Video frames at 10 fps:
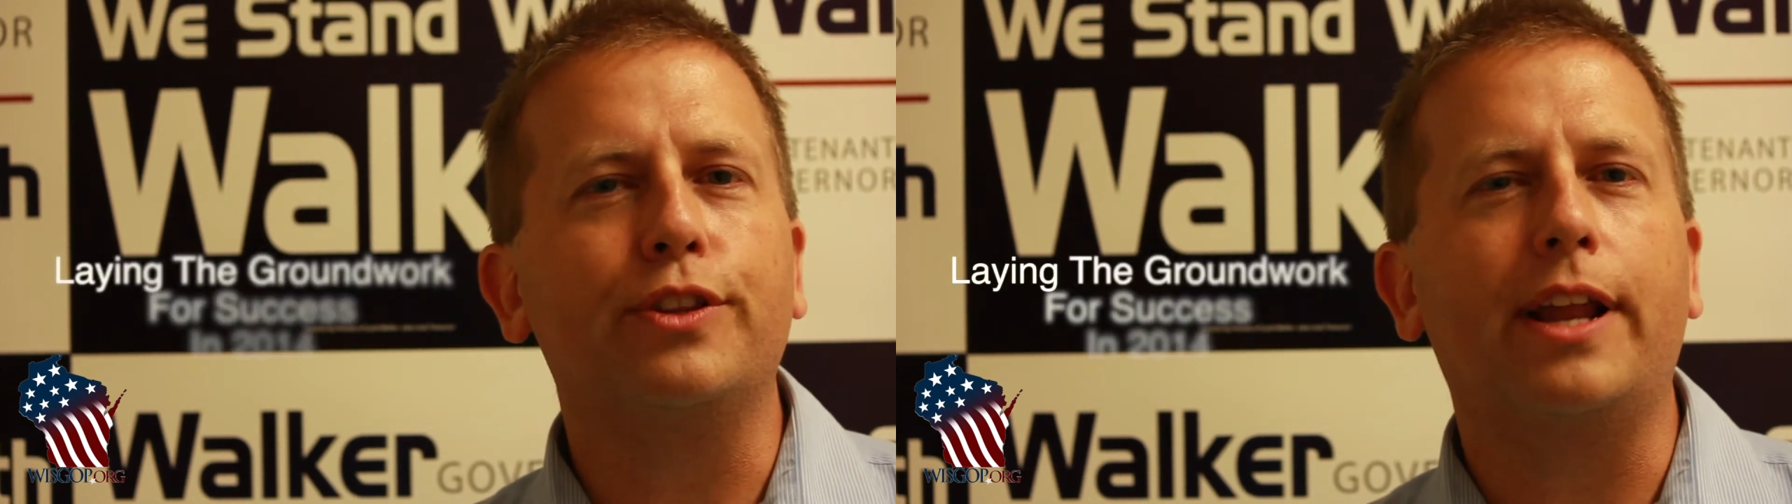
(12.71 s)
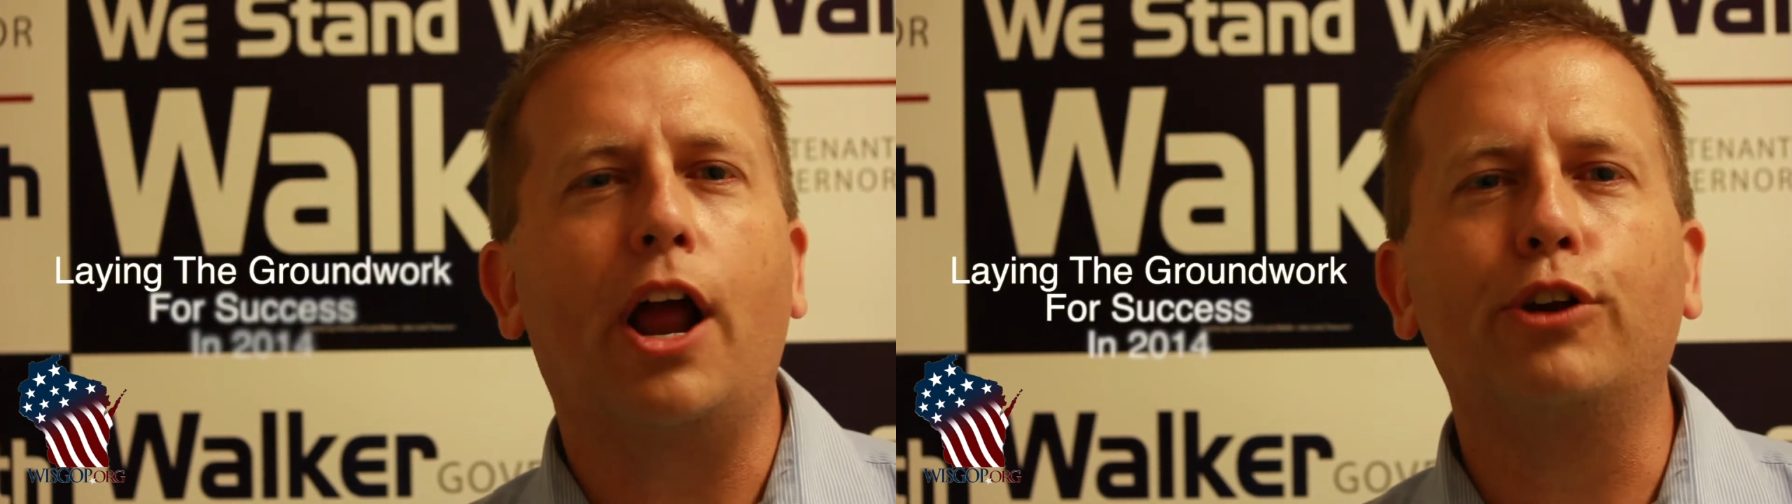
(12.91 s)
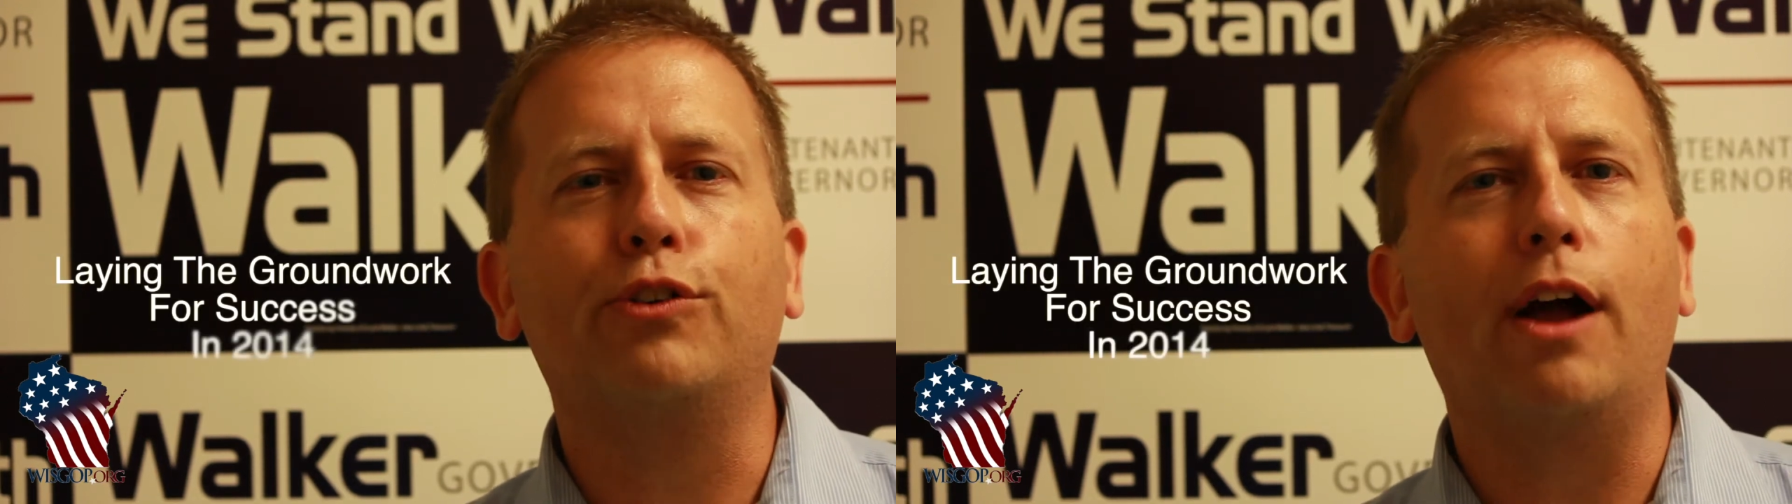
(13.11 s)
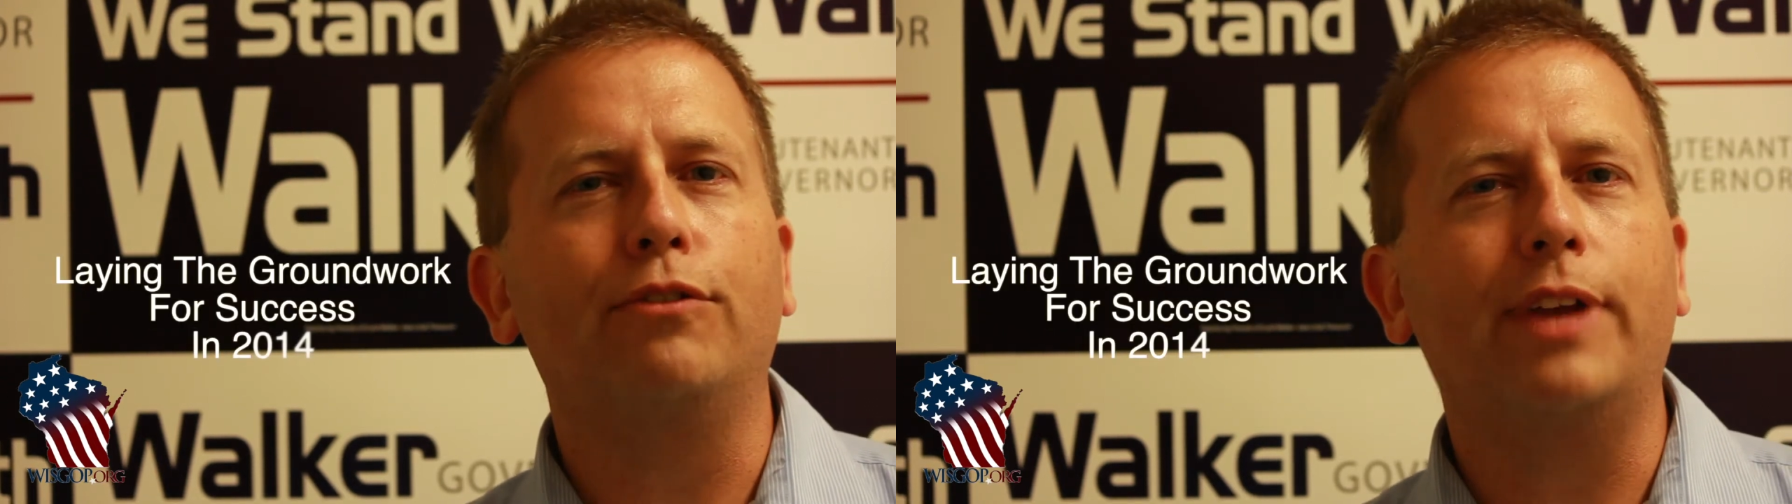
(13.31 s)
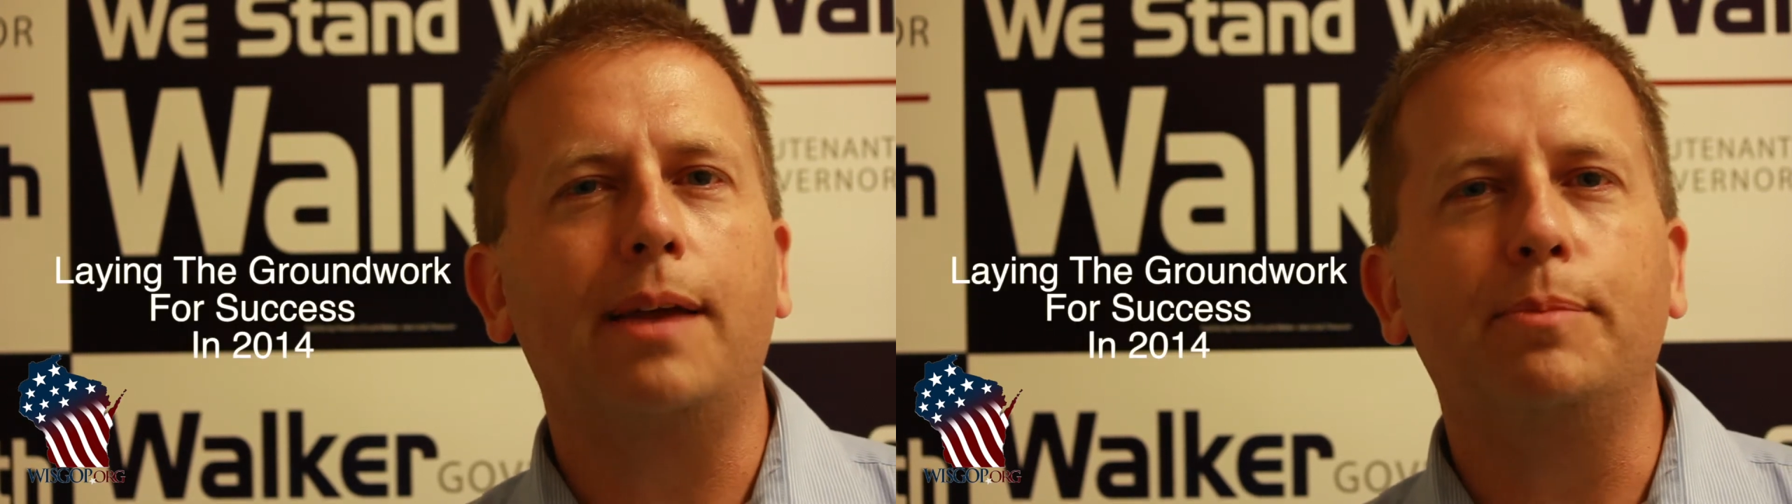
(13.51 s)
that our
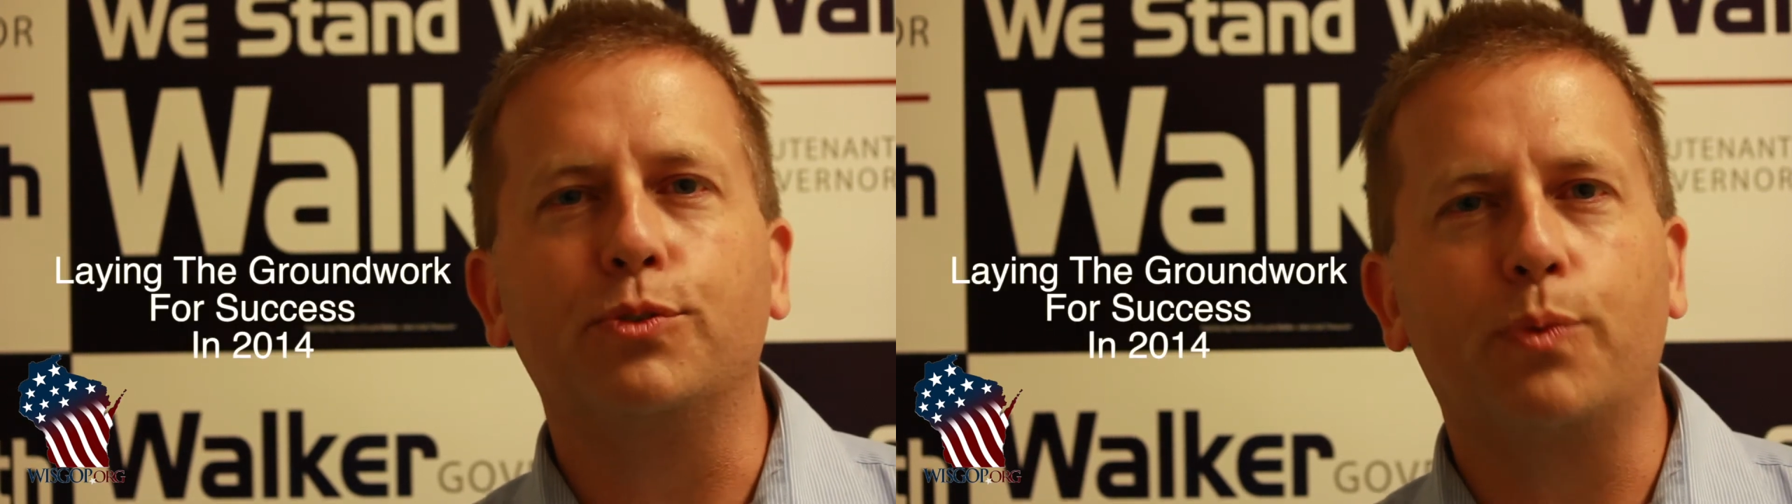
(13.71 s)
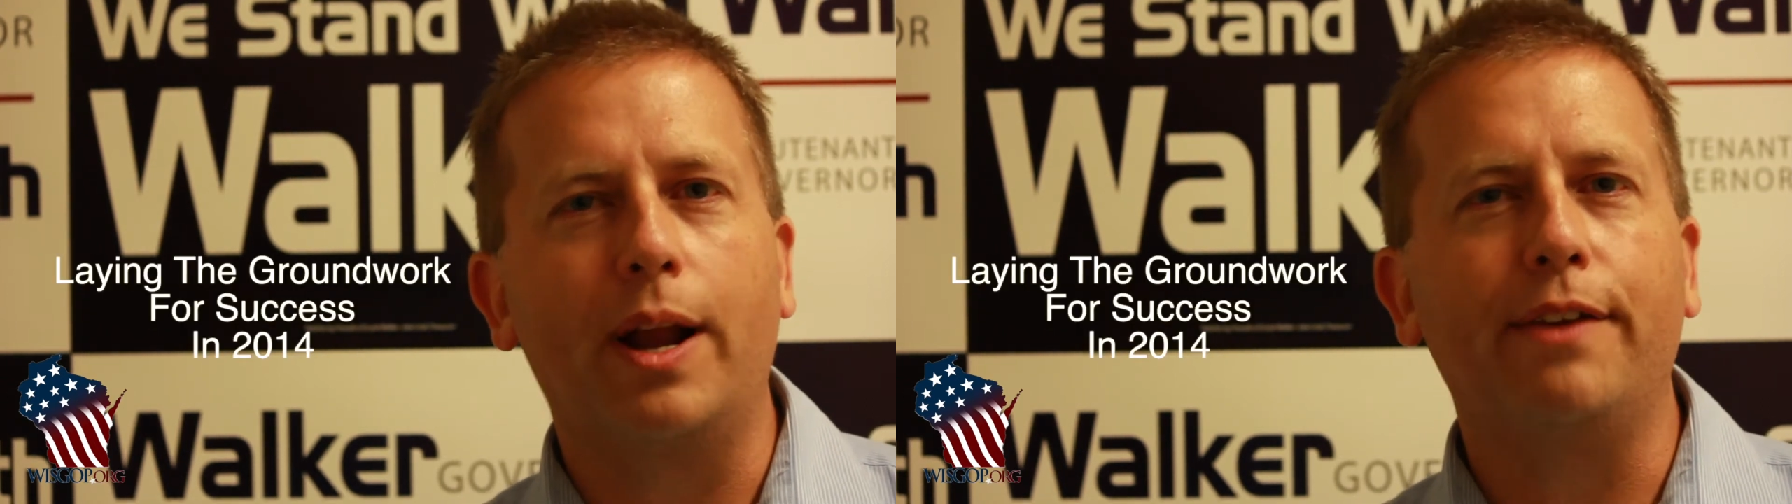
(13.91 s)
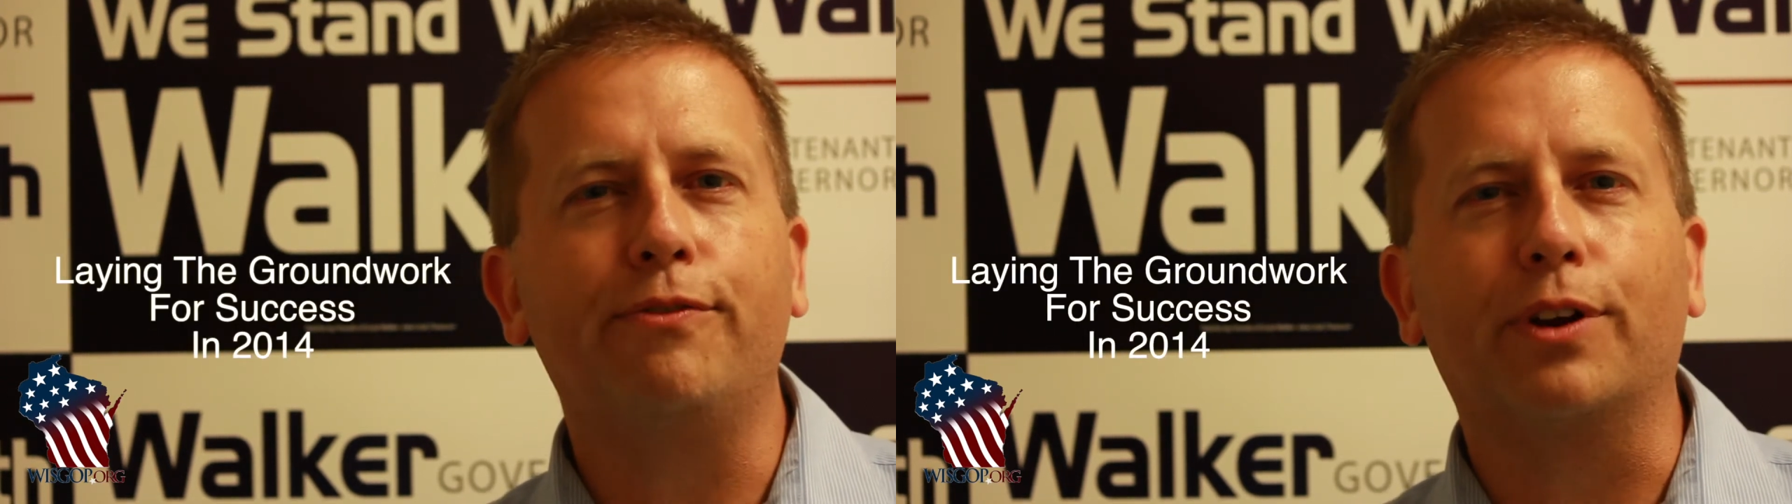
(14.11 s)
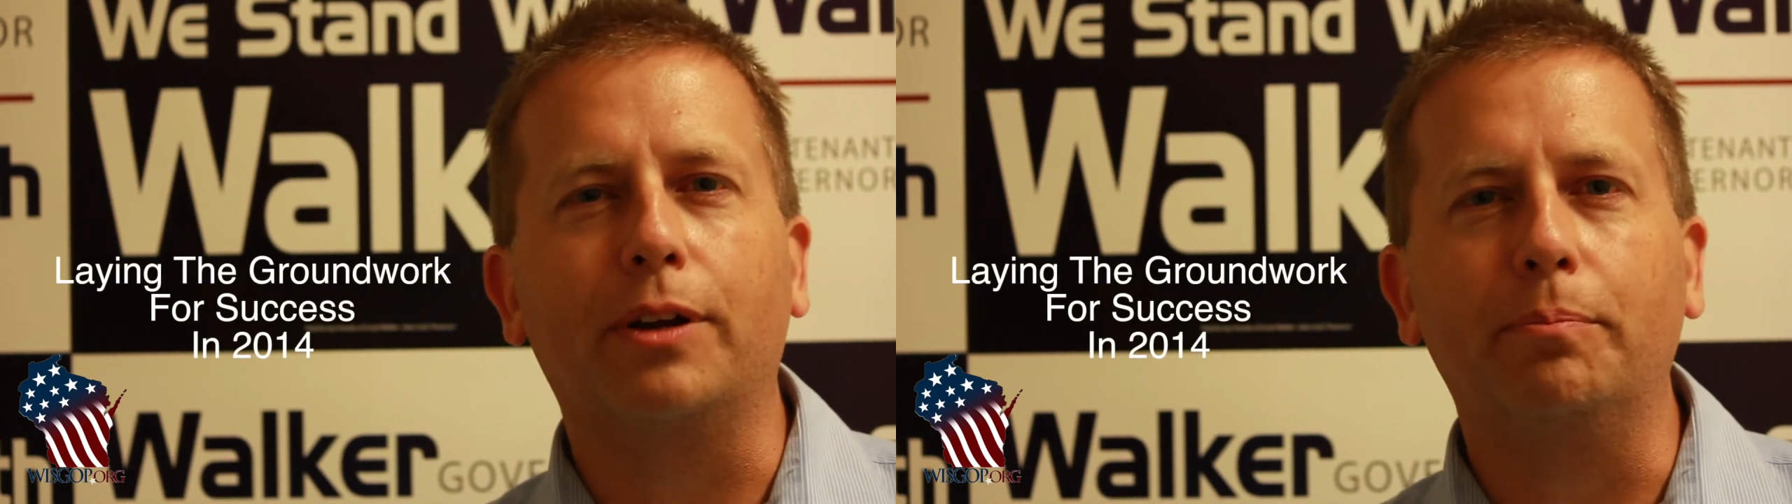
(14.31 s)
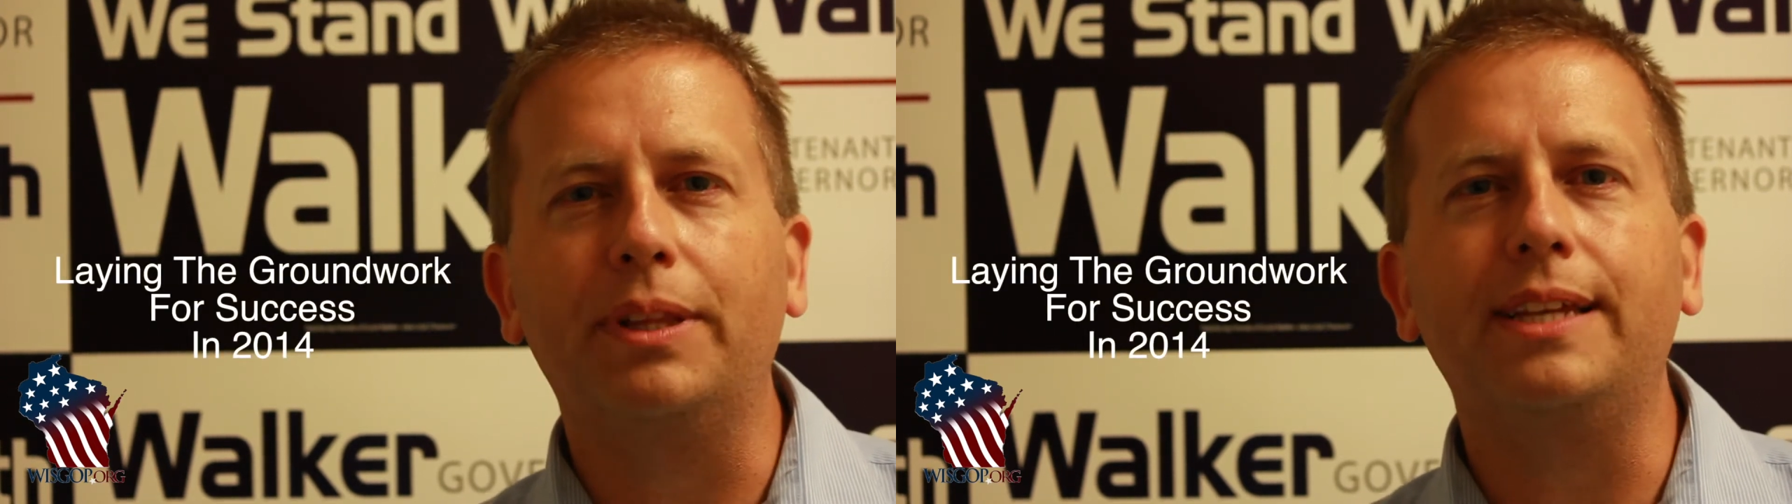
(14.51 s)
ground game is ready for
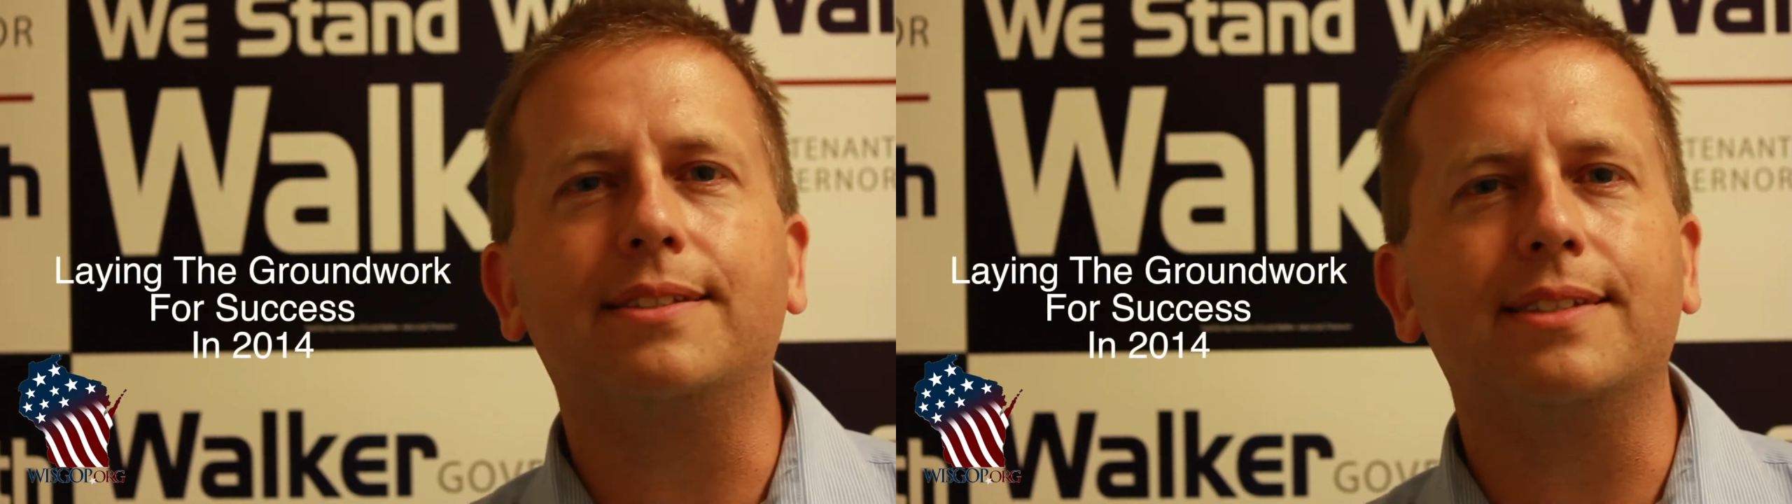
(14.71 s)
complete